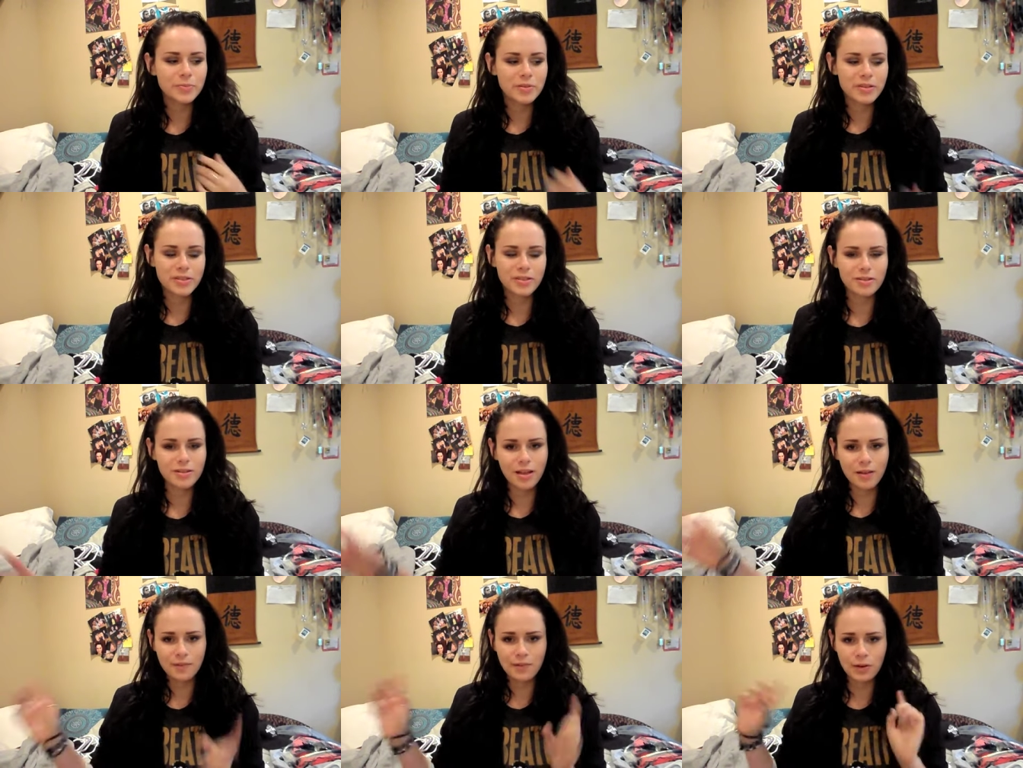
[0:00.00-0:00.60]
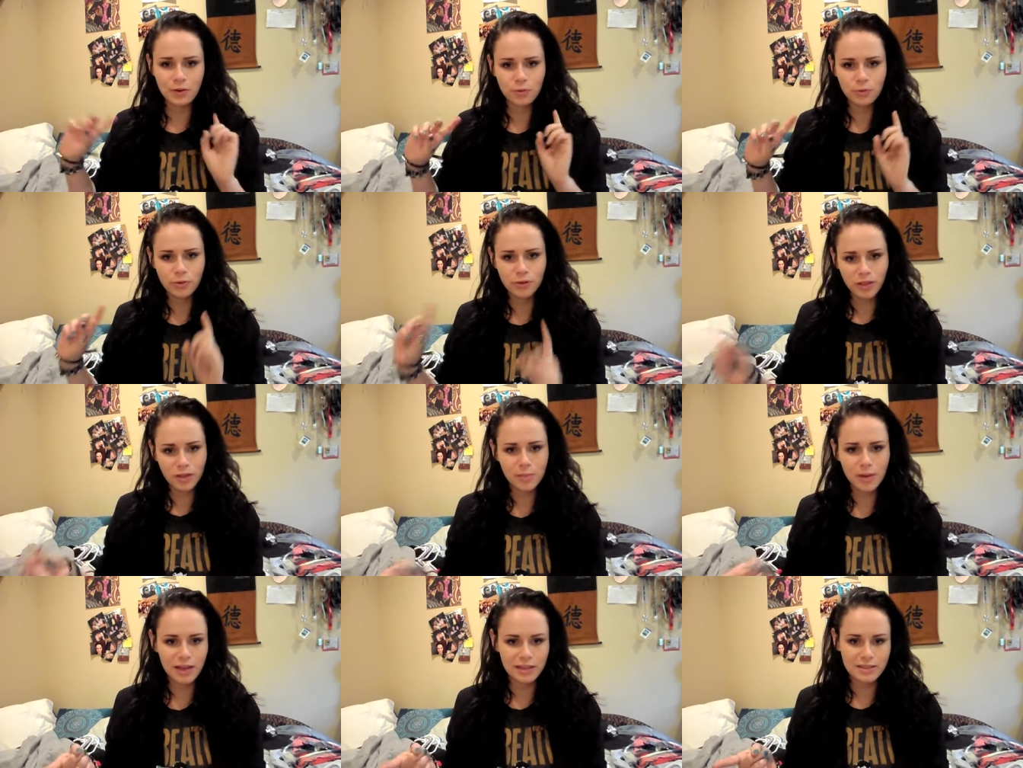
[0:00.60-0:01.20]
Plus I was having a
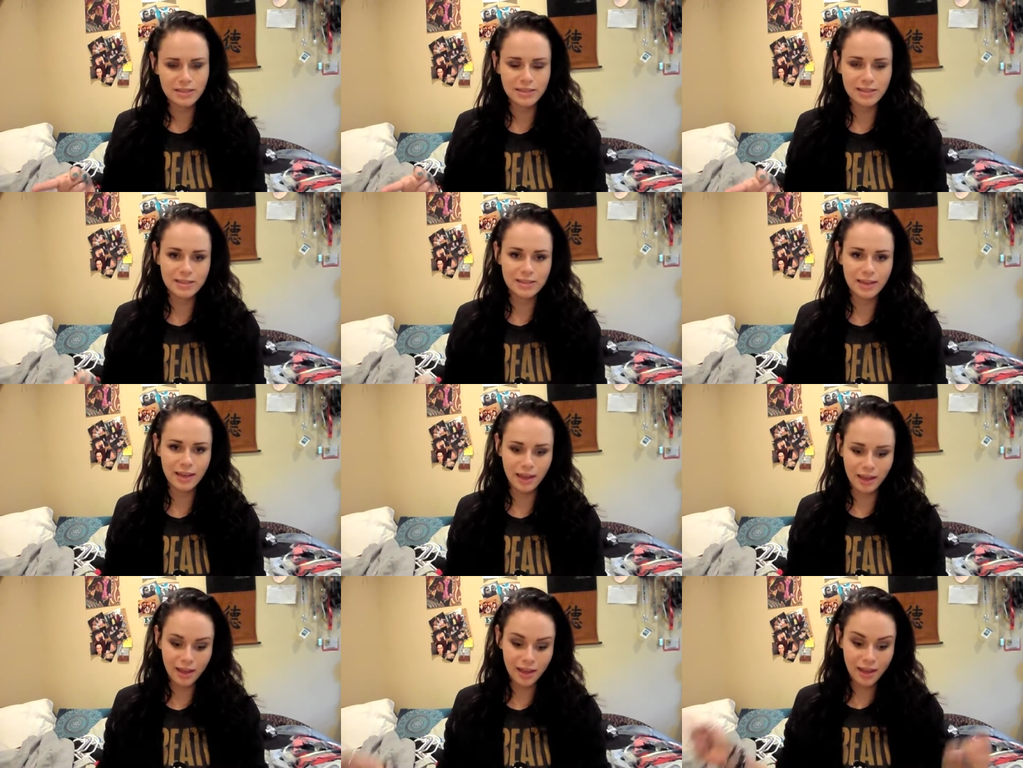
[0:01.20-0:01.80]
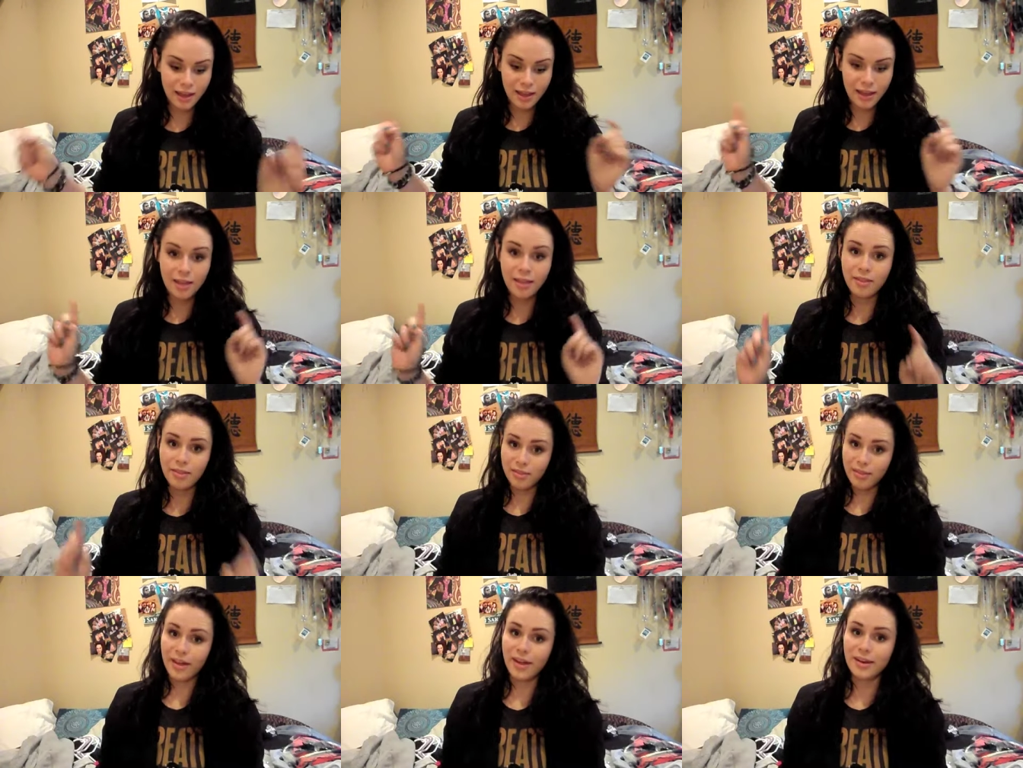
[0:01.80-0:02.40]
really bad skin day
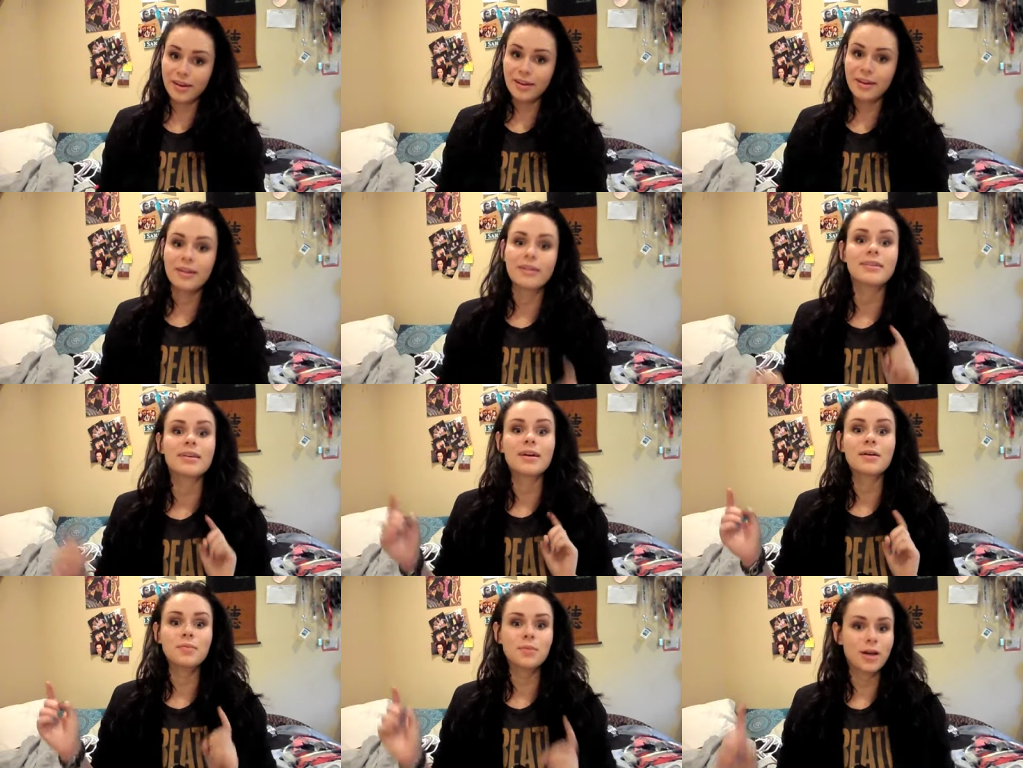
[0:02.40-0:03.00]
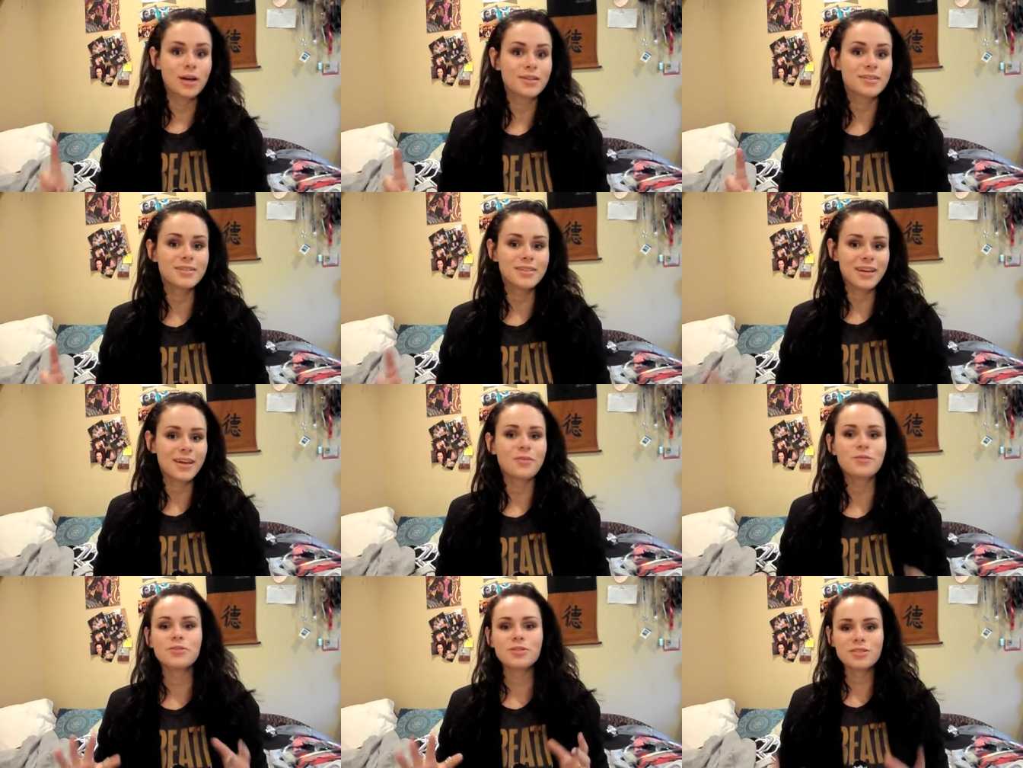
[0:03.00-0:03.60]
then, and I'm not
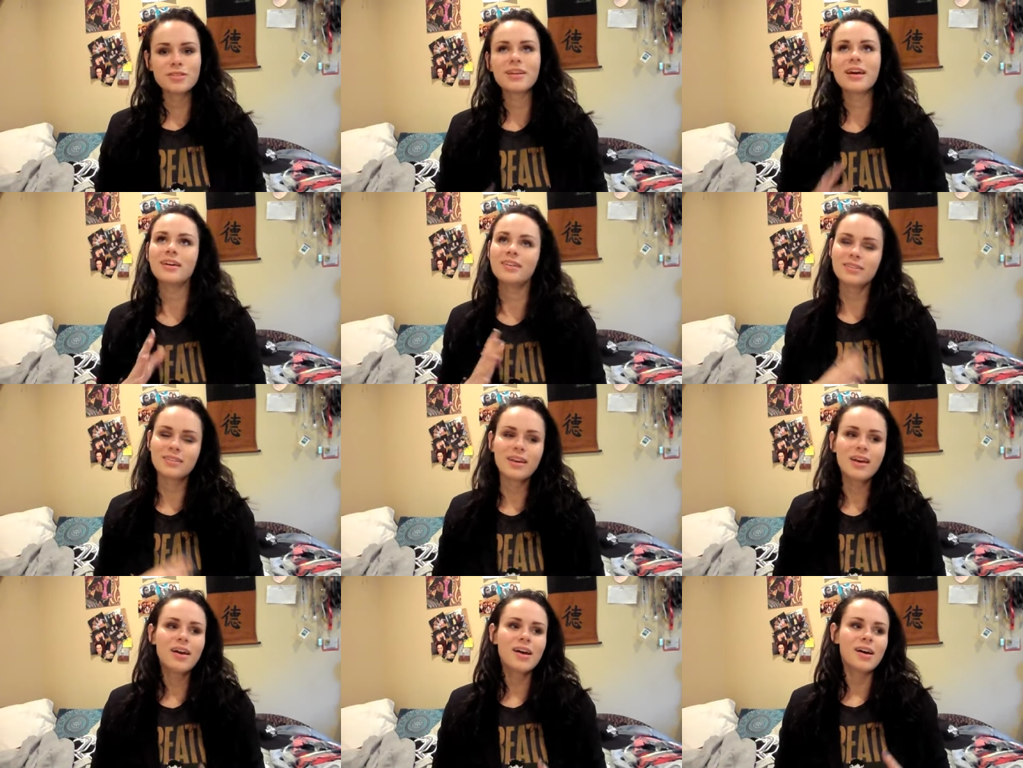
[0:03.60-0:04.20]
today, which is nice.